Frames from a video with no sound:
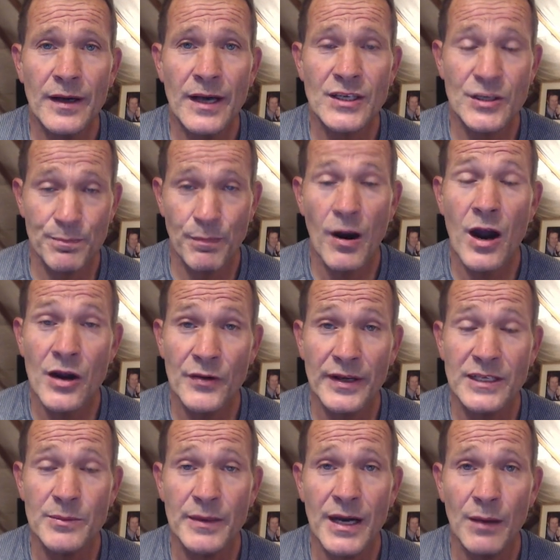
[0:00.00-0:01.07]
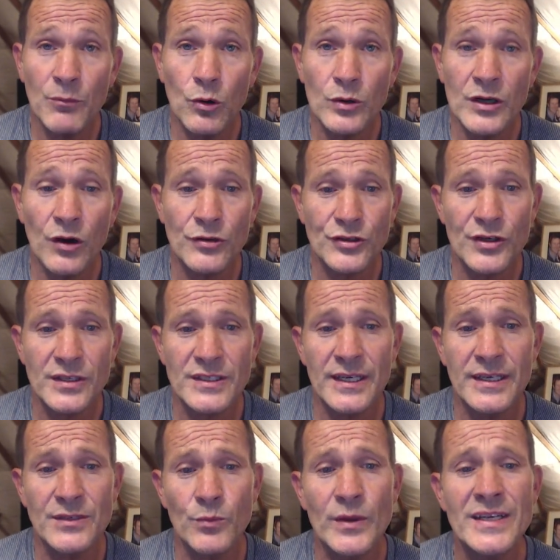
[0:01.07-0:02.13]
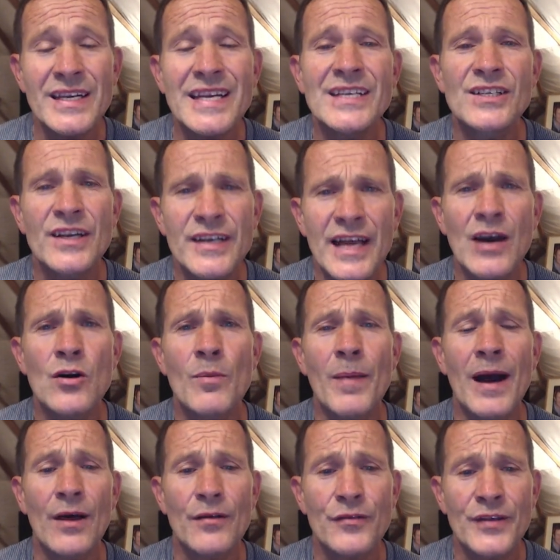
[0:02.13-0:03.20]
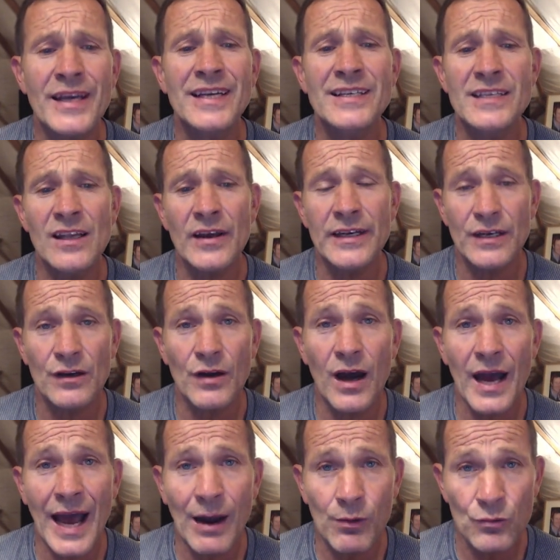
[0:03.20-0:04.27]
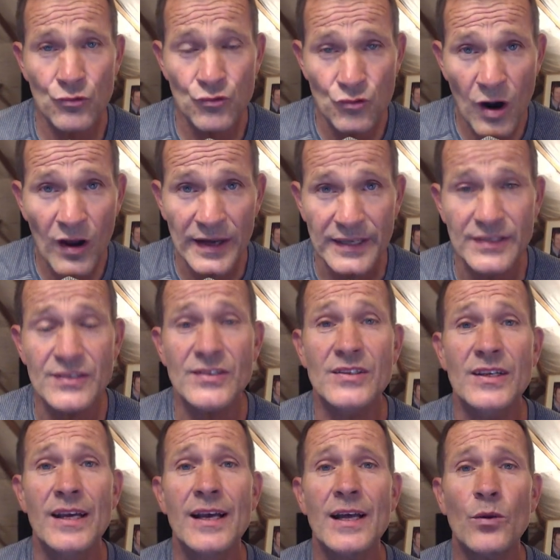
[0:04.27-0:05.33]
aspiring to become more conscious is we need to know about things like our rights.